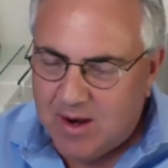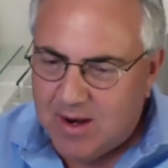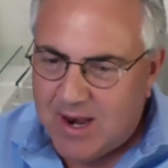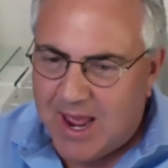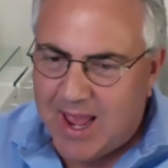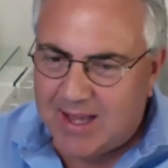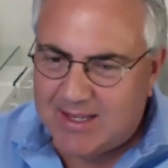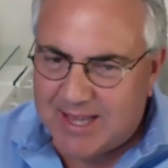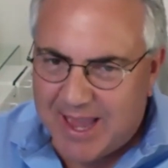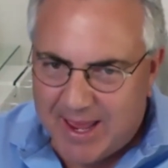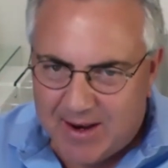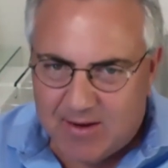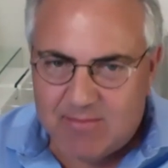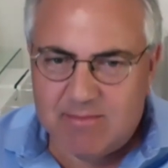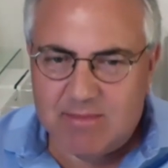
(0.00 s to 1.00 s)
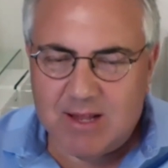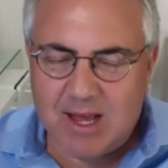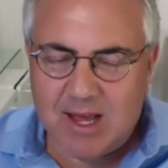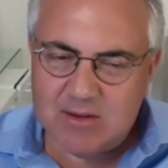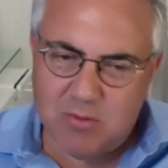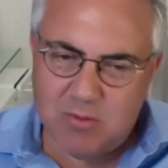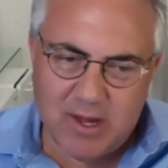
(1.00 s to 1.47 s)
Nag's Head
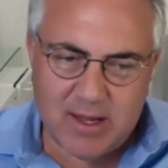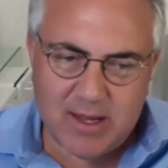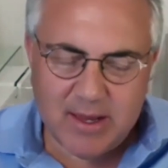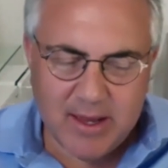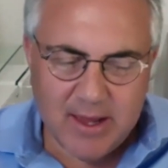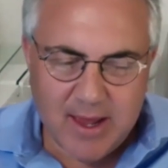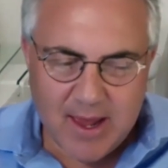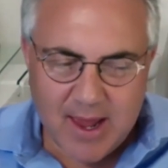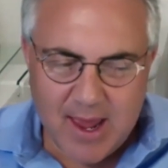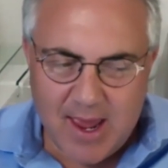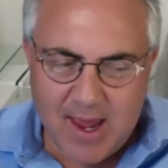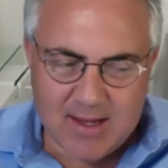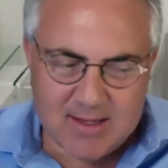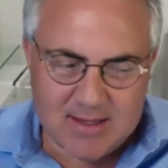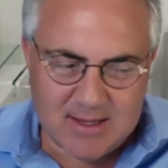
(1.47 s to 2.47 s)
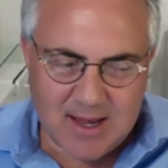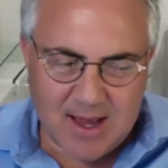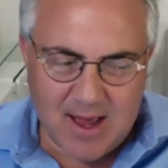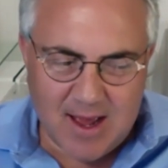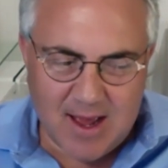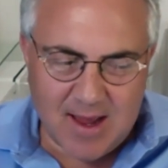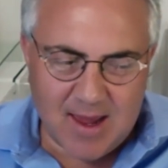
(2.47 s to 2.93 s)
last week, and
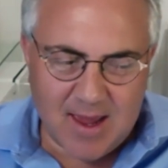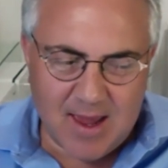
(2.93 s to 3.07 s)
uh,